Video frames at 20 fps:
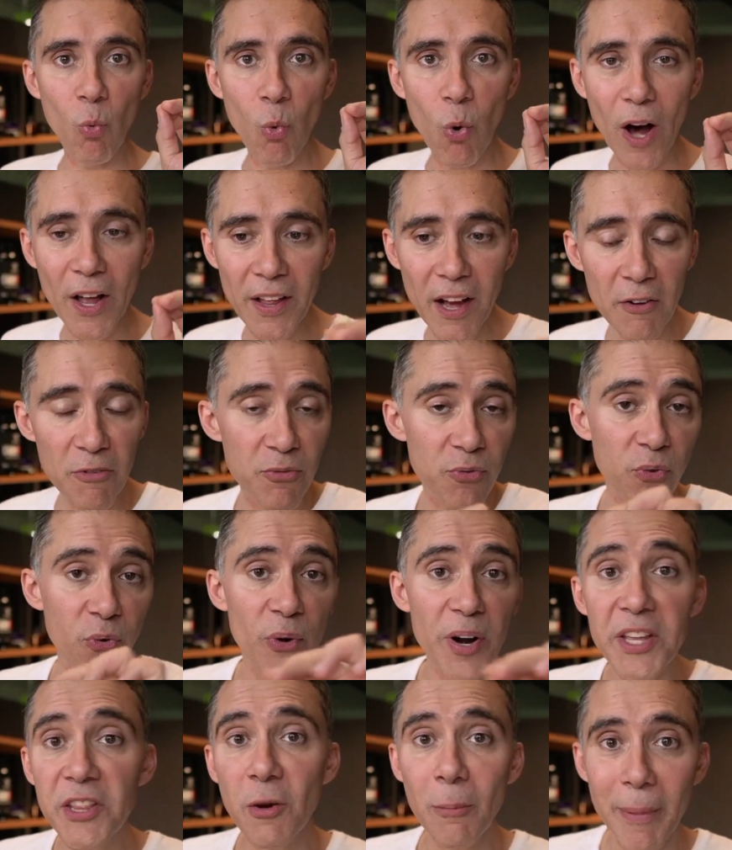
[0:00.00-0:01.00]
a
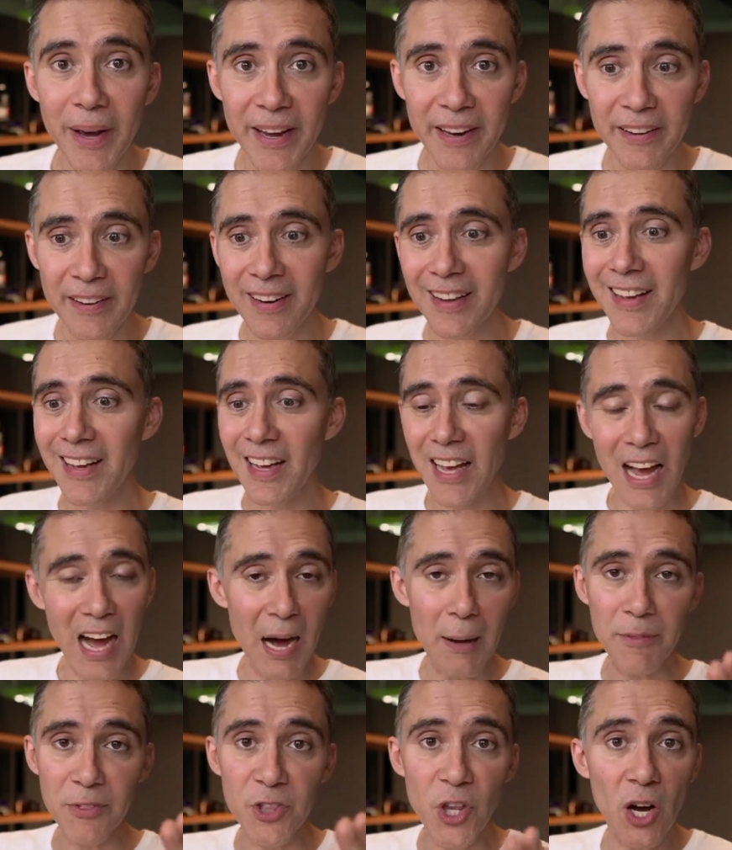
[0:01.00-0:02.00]
free domain,
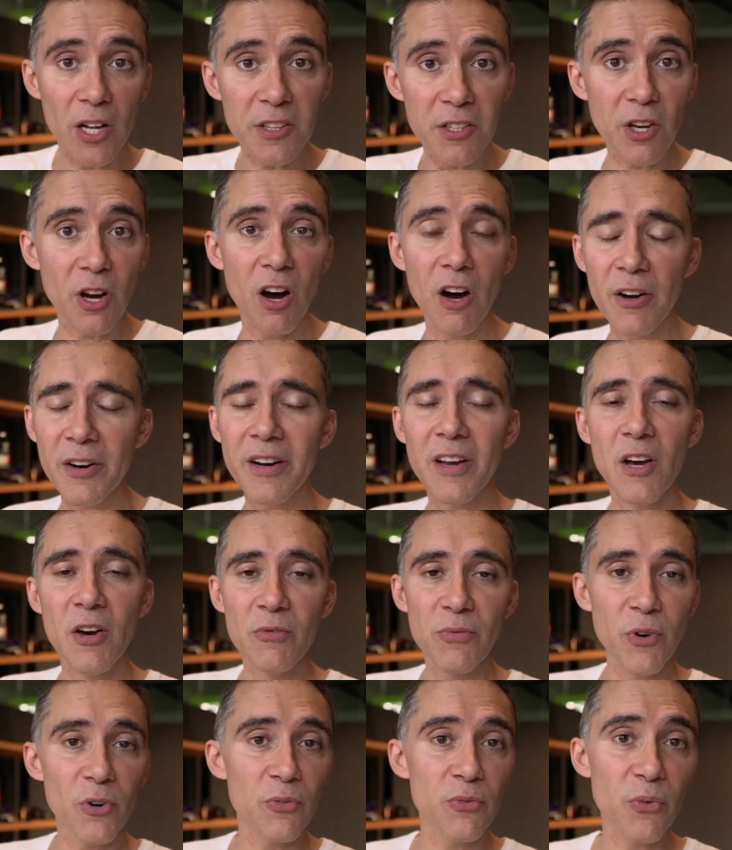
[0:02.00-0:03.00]
a .com
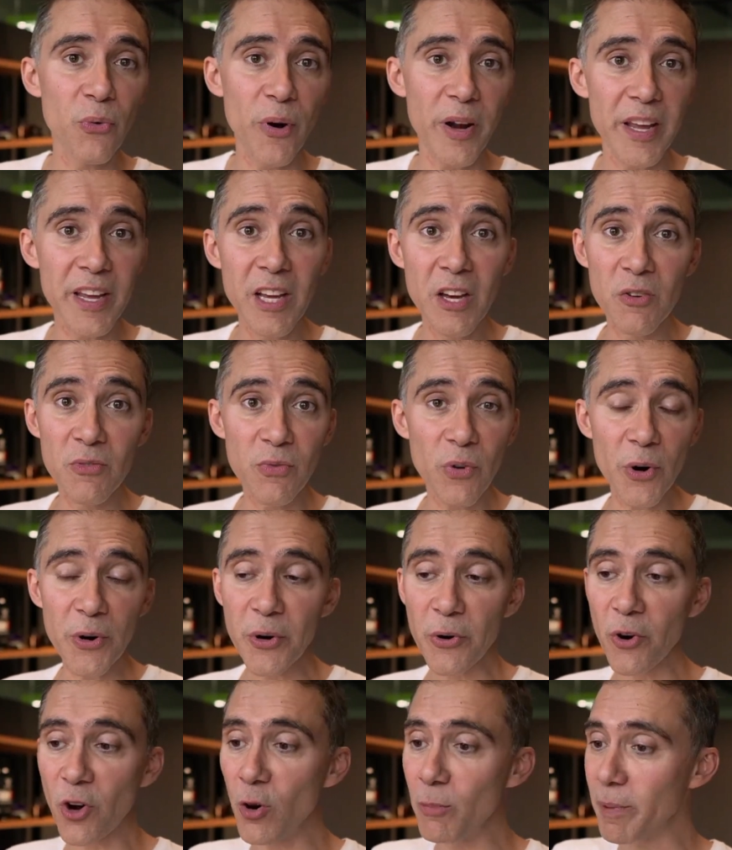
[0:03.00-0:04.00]
for free for
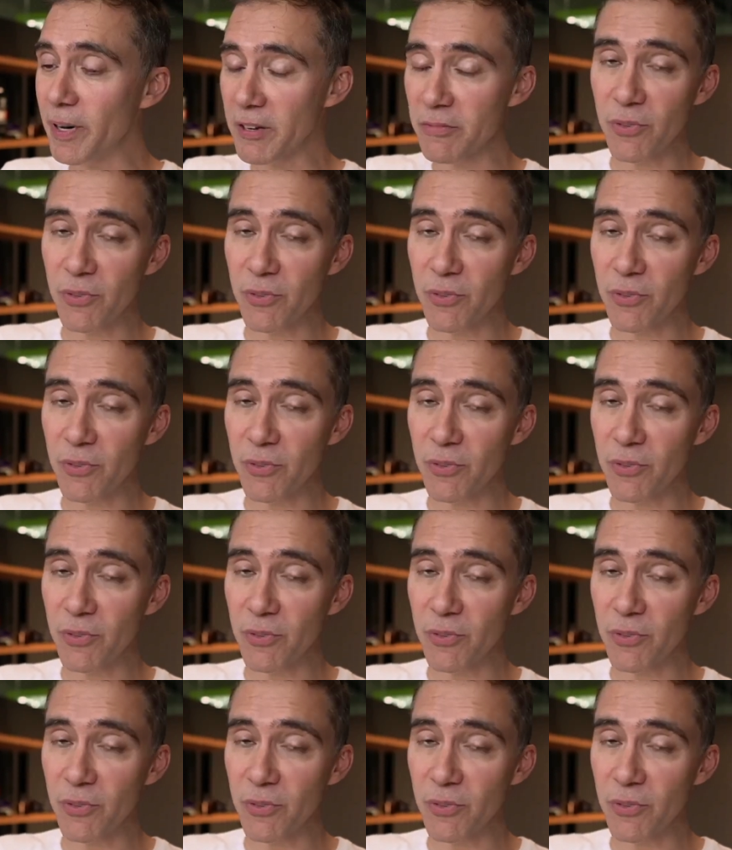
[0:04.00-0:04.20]
your company,